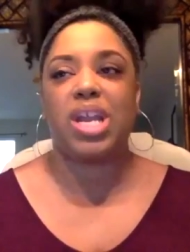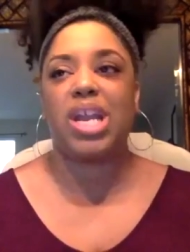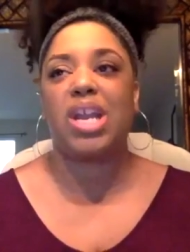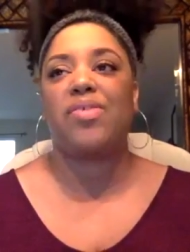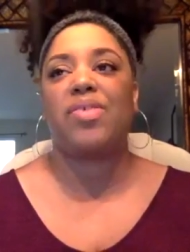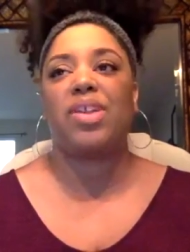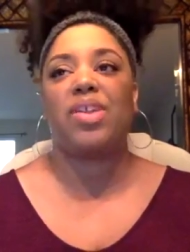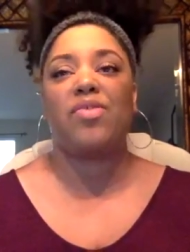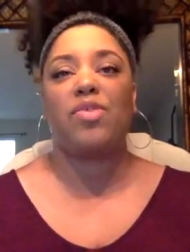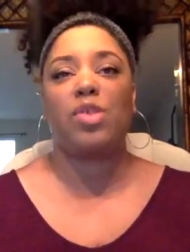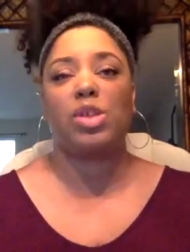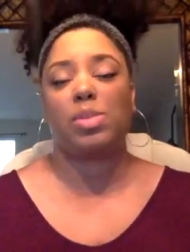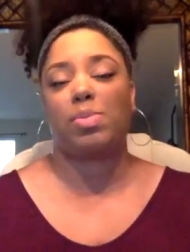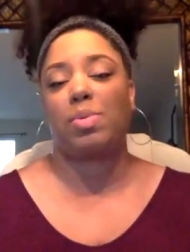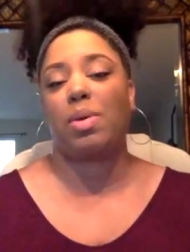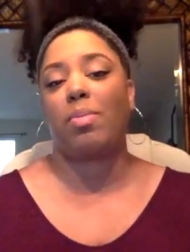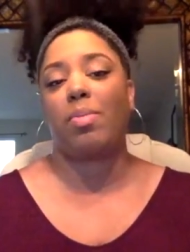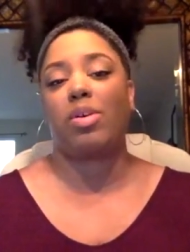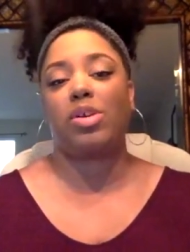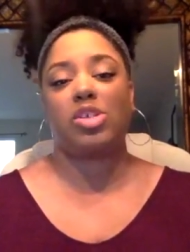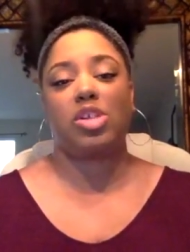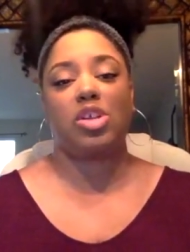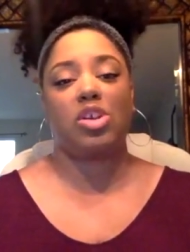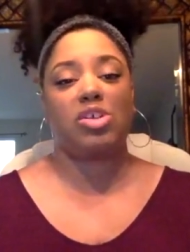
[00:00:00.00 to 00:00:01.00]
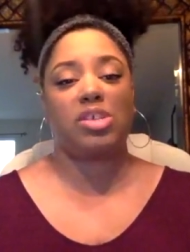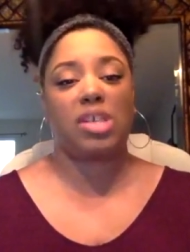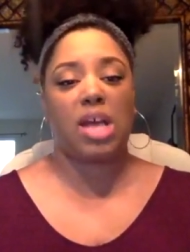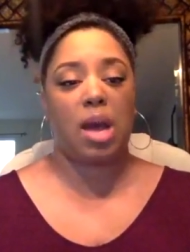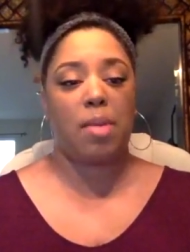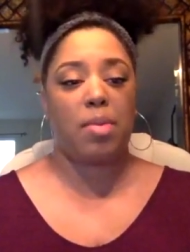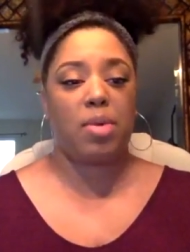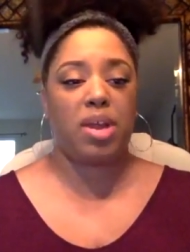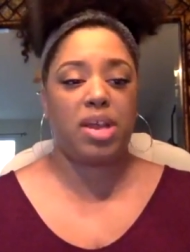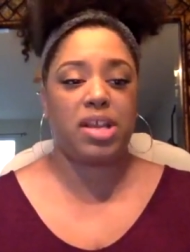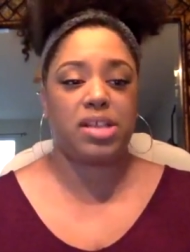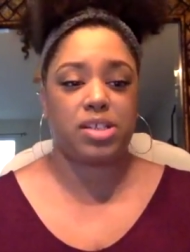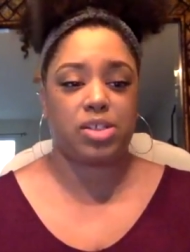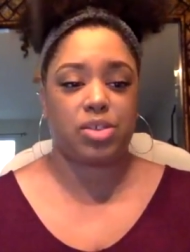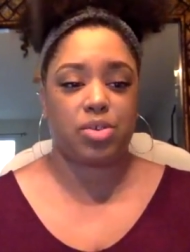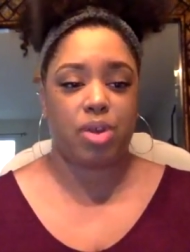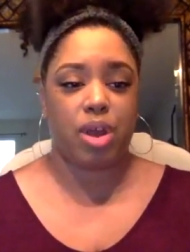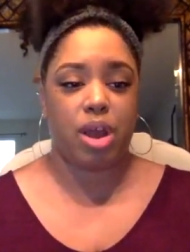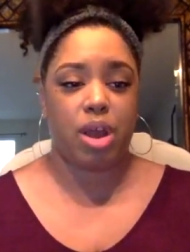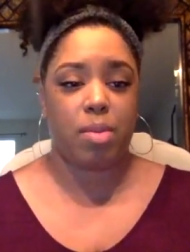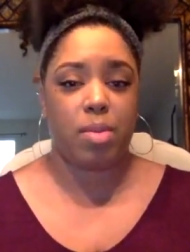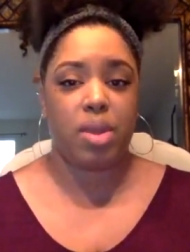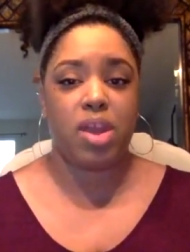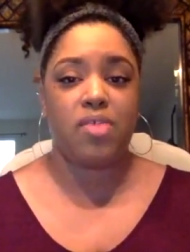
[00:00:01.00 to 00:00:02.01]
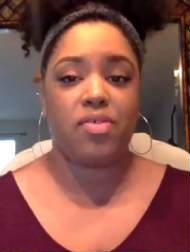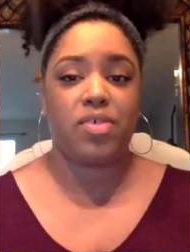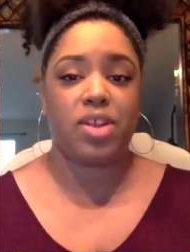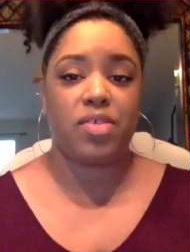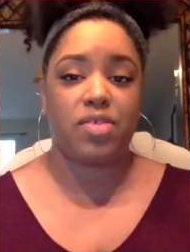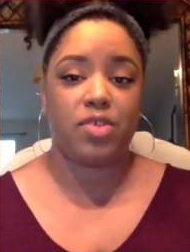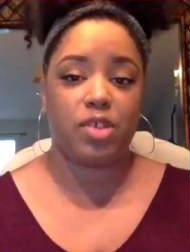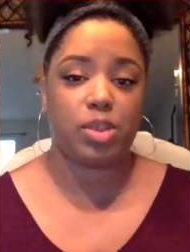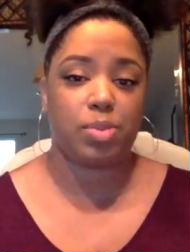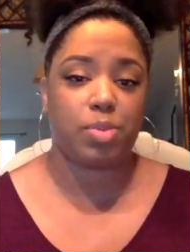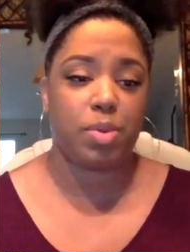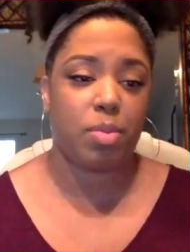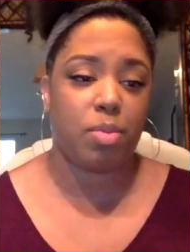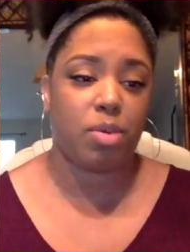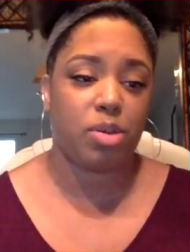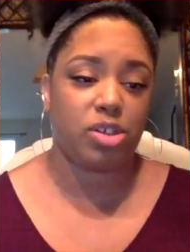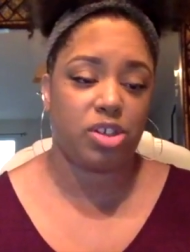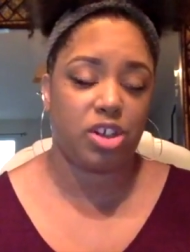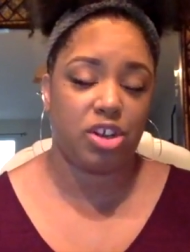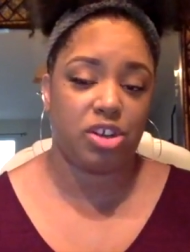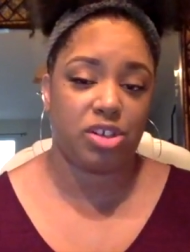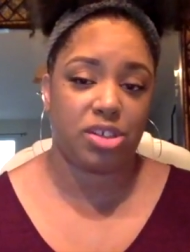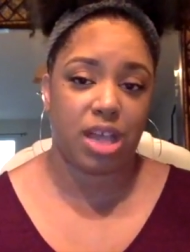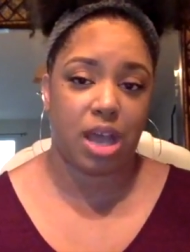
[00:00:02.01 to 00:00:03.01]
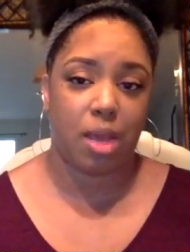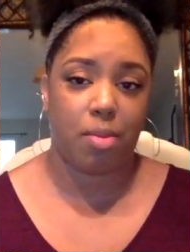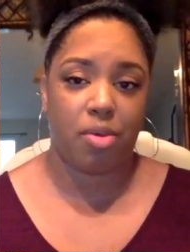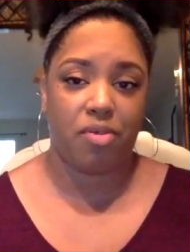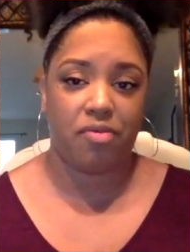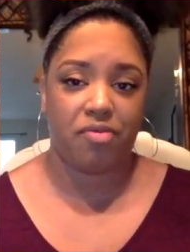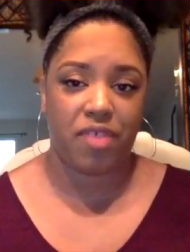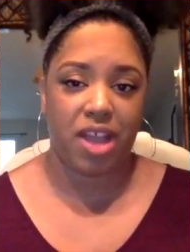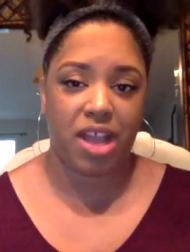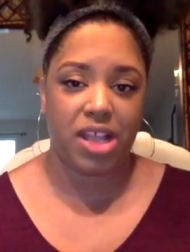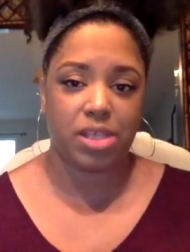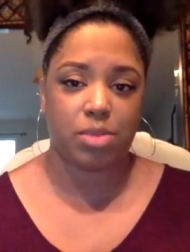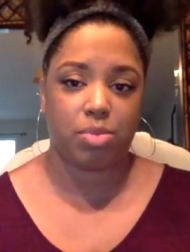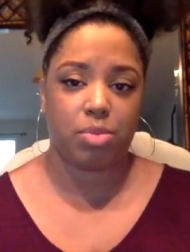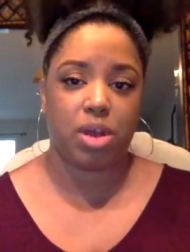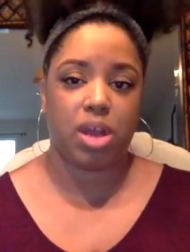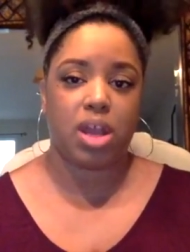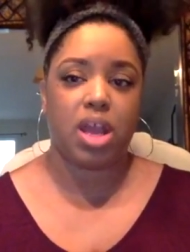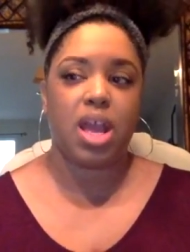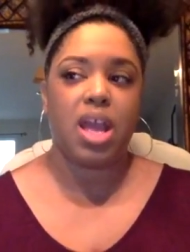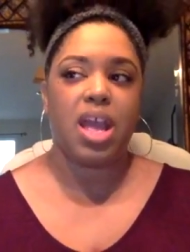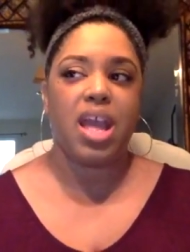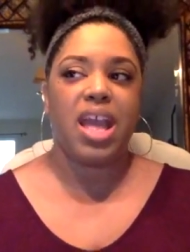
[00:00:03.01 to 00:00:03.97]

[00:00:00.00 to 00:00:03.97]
Even if you spend most of your time on Instagram, even if you spend most of your time on Facebook,